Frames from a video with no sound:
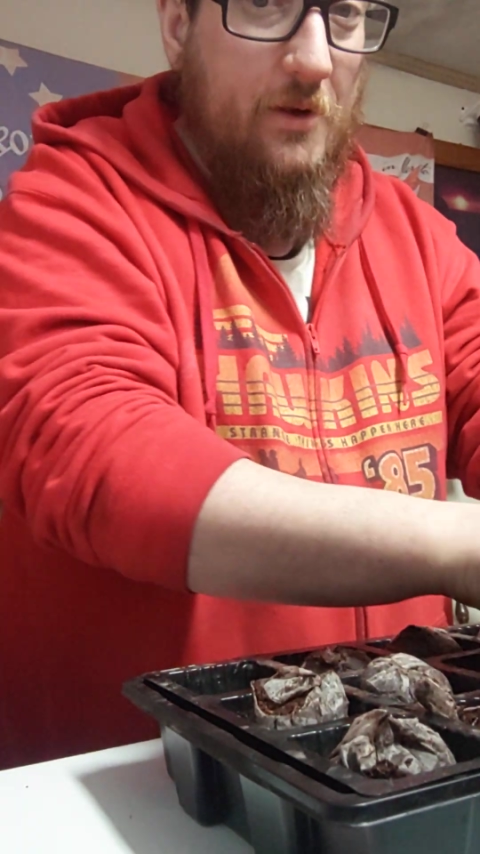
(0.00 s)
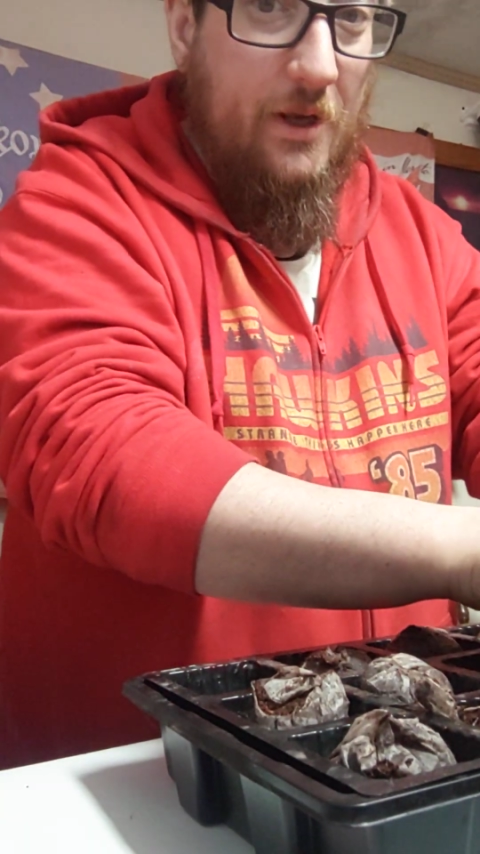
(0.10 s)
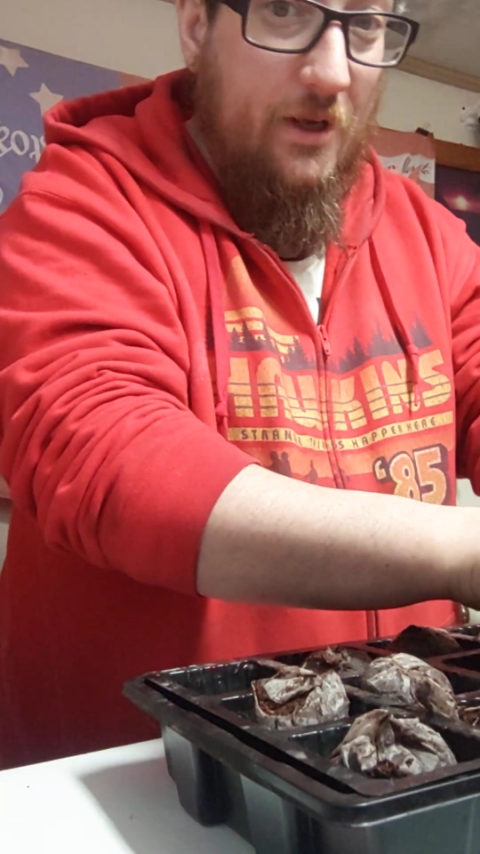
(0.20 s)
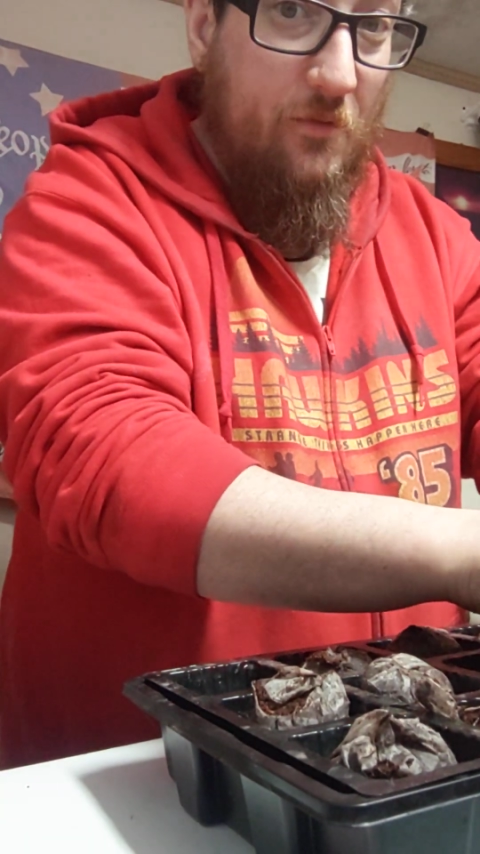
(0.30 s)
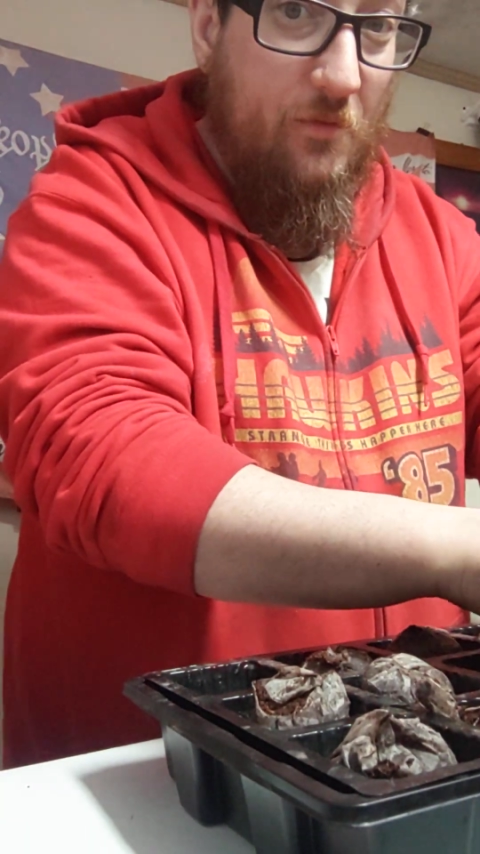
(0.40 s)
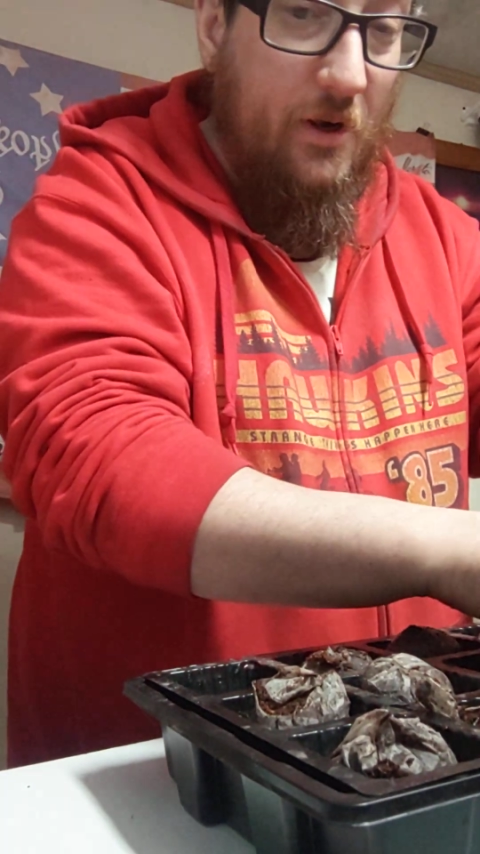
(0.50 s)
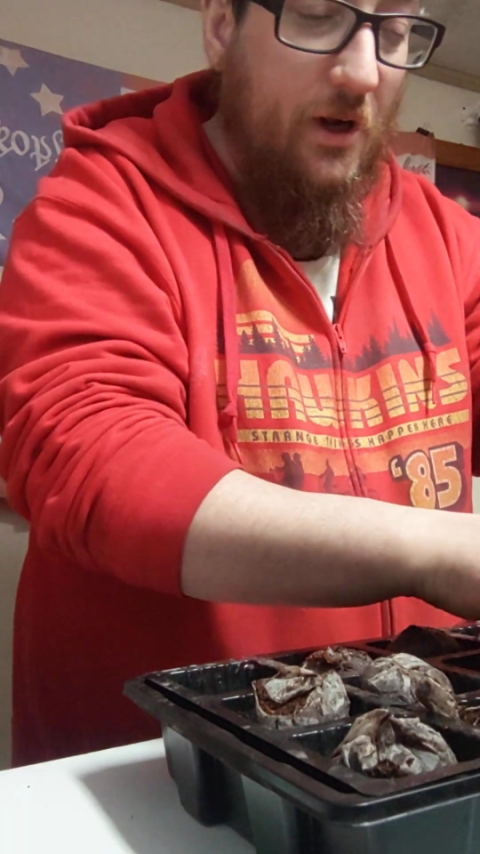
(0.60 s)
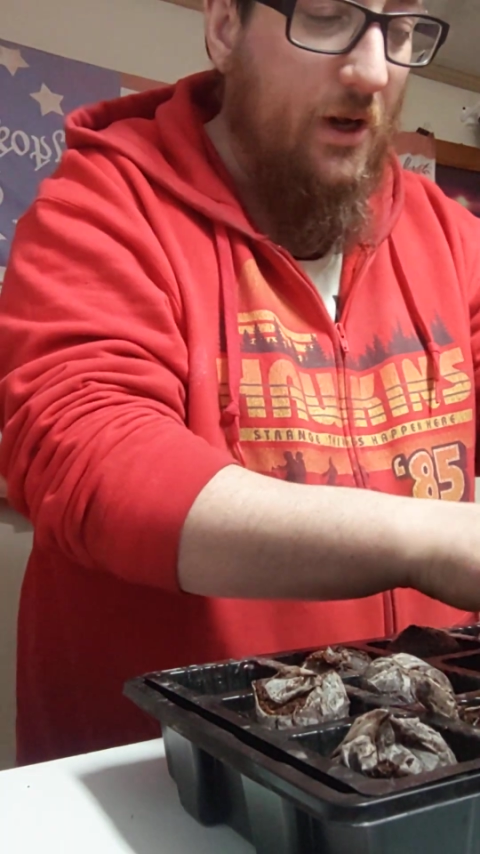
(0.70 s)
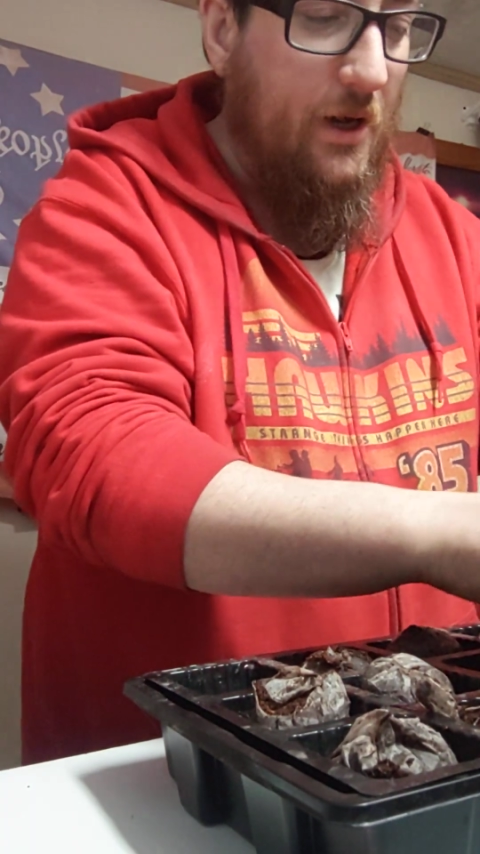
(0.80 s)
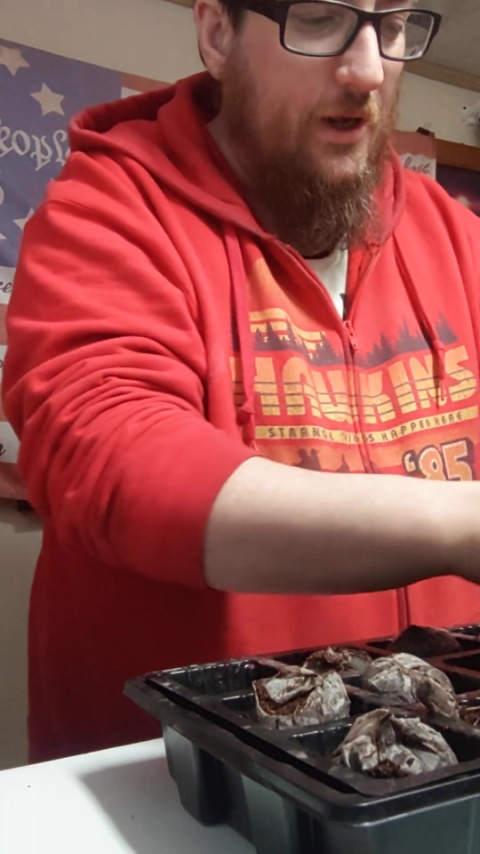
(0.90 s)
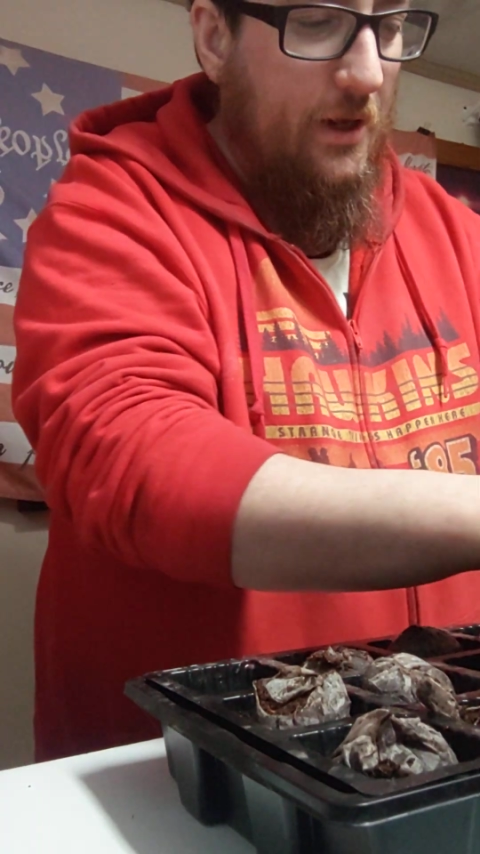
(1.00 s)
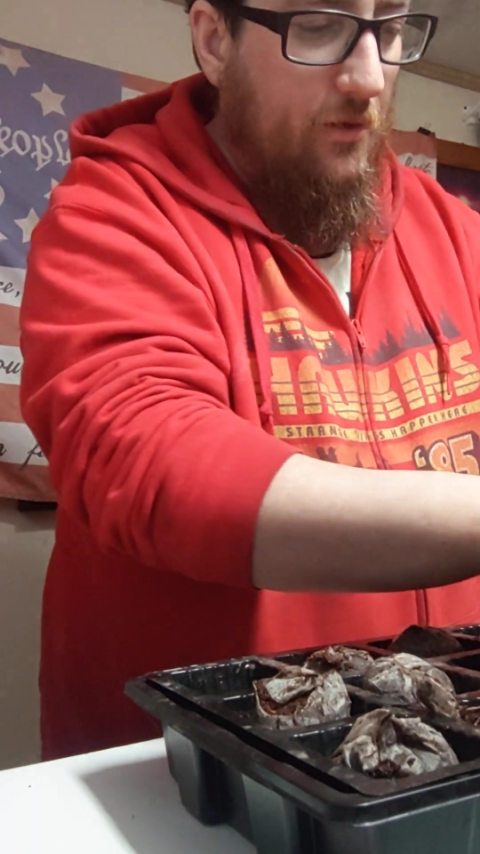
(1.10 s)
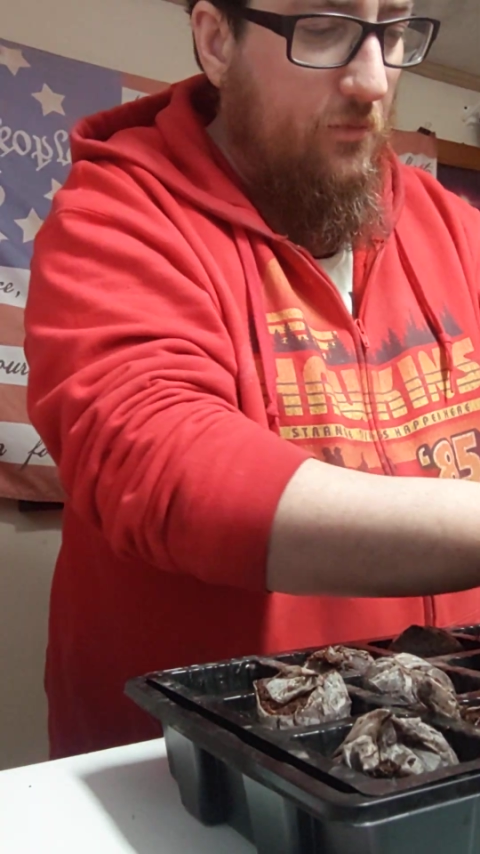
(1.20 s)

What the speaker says: to 85.